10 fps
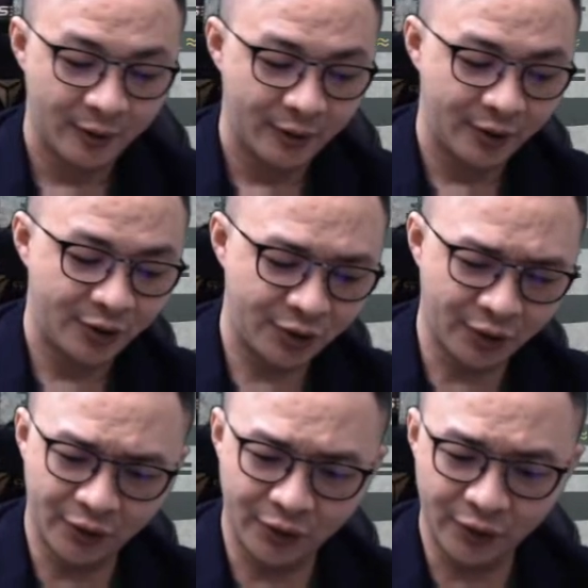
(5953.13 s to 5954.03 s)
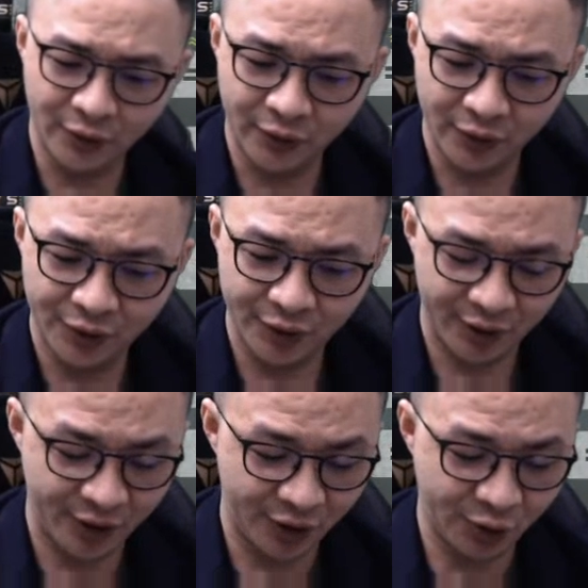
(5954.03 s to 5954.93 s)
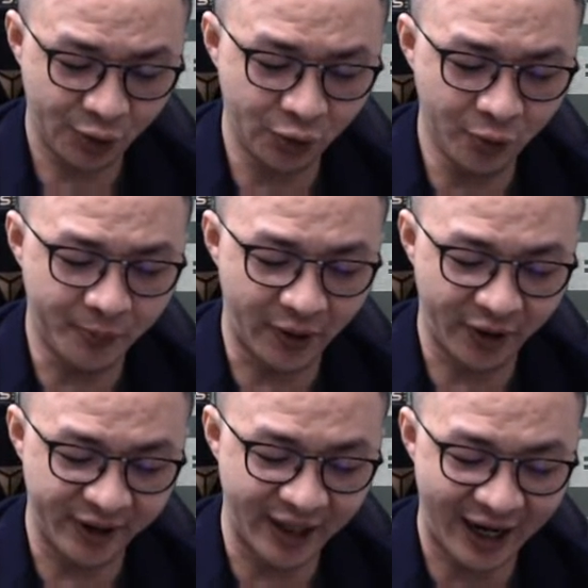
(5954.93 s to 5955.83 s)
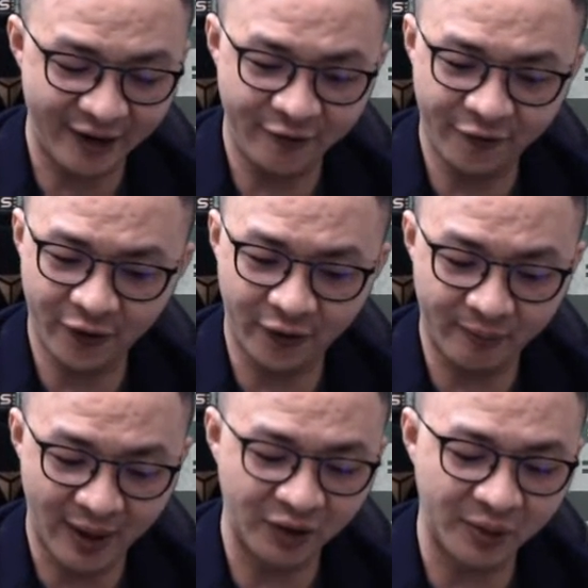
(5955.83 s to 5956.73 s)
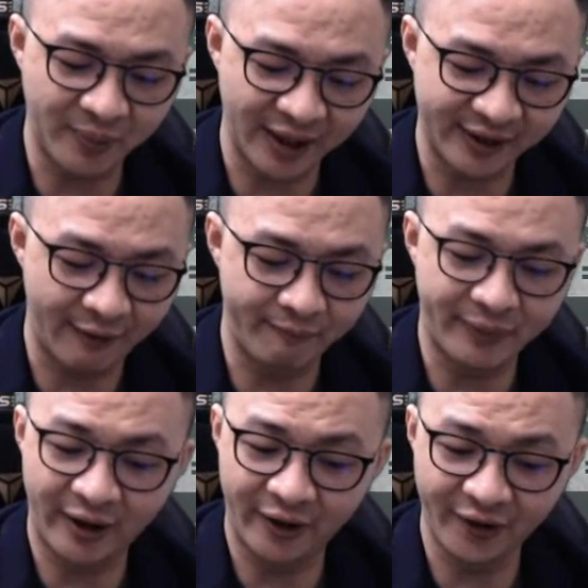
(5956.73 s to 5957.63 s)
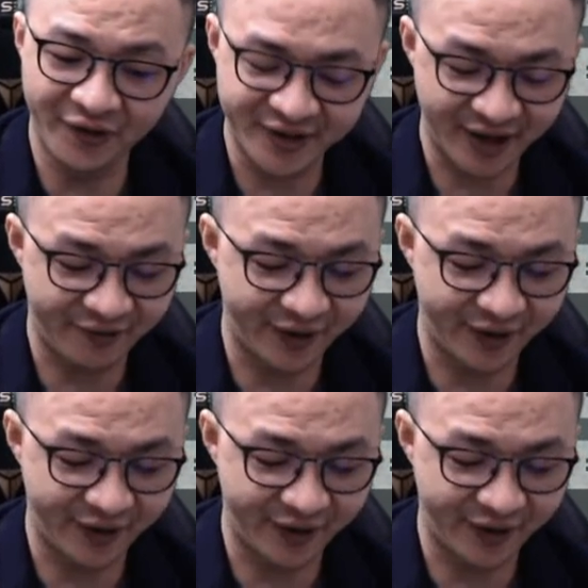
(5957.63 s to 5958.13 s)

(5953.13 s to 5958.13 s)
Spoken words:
So it's 2.94 multiplied 10 power 7.